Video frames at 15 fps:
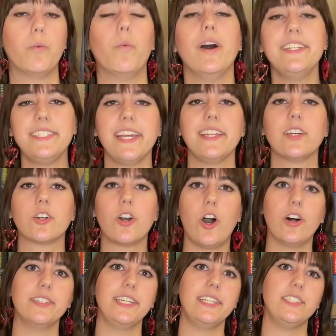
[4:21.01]
One day they're
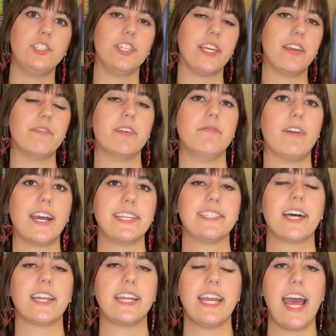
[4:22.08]
called in to give advice
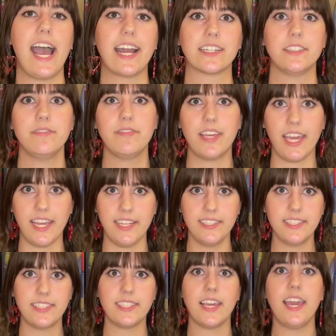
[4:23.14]
on an active
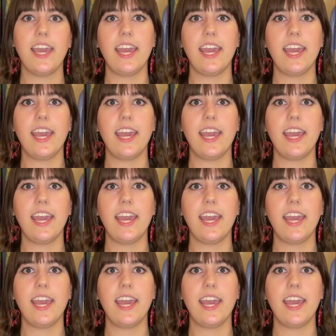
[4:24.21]
case,